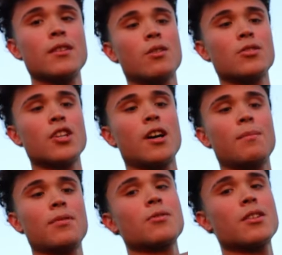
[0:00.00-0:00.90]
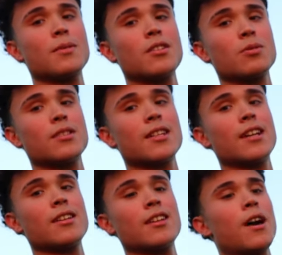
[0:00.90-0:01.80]
Don't jump, don't commit
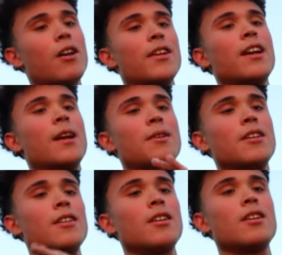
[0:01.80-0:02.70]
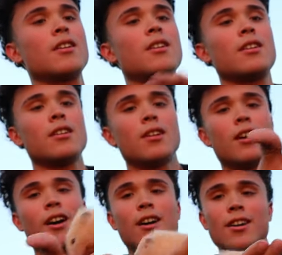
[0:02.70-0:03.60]
suicide. Come on, over here, Hammy.
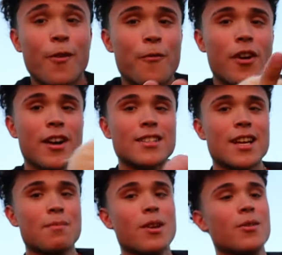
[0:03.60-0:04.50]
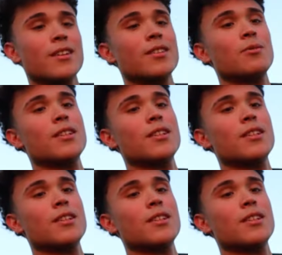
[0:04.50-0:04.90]
Oh, her fur is like blowing in the